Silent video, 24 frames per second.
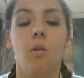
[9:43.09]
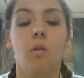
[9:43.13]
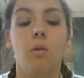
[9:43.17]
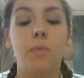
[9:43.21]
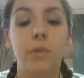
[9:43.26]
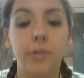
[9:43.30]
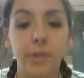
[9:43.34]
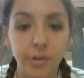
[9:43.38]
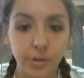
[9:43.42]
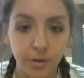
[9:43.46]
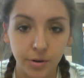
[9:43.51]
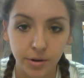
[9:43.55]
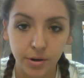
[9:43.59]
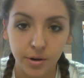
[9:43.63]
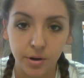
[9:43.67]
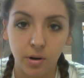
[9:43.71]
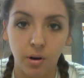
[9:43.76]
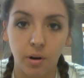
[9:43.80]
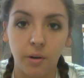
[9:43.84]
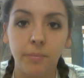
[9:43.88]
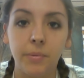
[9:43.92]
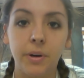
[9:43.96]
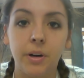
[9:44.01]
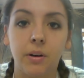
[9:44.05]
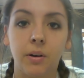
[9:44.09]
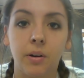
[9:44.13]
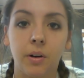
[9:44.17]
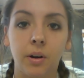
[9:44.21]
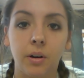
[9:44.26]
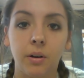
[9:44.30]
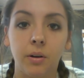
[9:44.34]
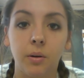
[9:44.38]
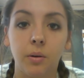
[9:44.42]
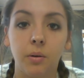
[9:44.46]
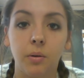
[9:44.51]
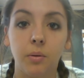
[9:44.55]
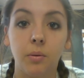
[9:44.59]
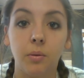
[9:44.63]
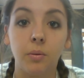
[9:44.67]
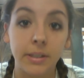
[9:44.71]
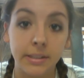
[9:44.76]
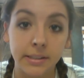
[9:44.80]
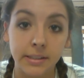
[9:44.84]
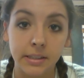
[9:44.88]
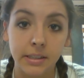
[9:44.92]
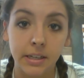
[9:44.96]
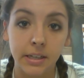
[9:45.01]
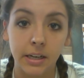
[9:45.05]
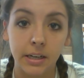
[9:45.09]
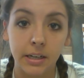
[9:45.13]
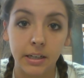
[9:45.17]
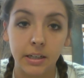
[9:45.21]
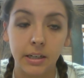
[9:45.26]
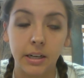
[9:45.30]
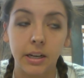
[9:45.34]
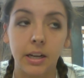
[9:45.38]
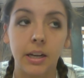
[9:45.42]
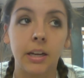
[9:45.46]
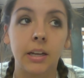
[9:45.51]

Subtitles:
Well, my recruiter called me on Wednesday.